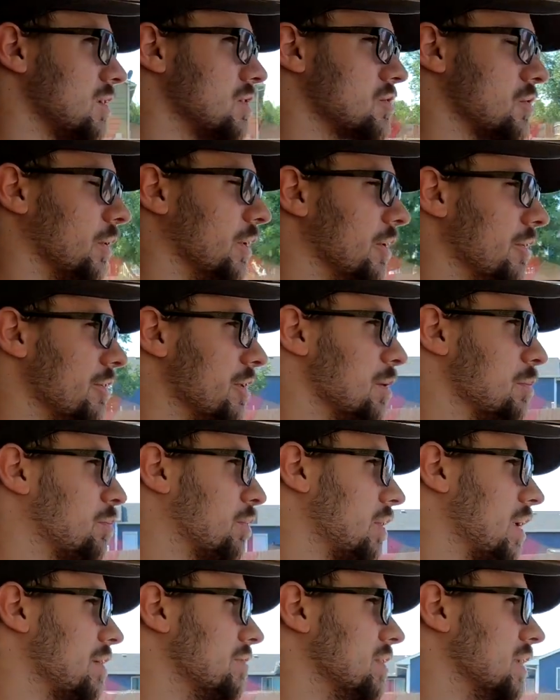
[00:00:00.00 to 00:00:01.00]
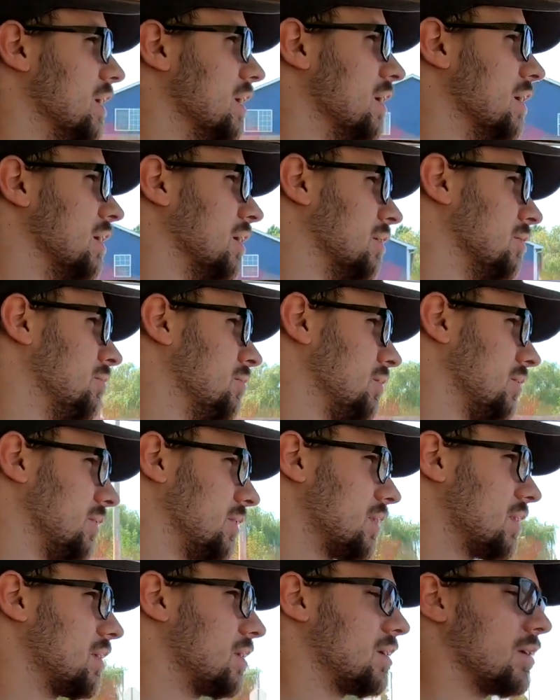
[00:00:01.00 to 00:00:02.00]
Toyota Previa
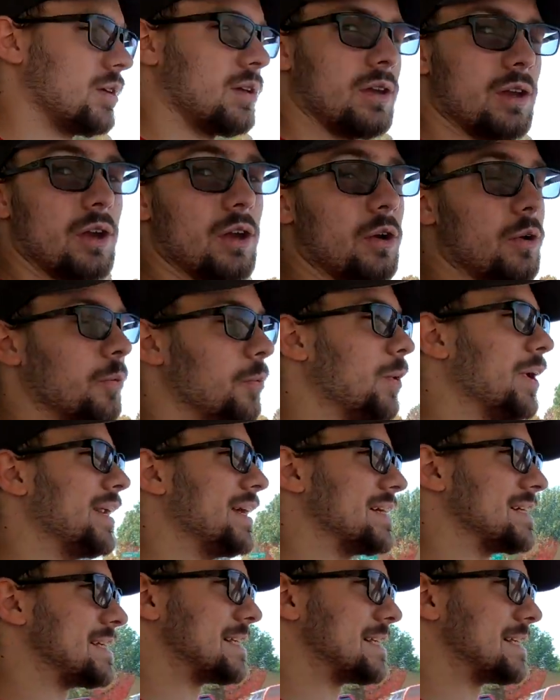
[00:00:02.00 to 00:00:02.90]
with a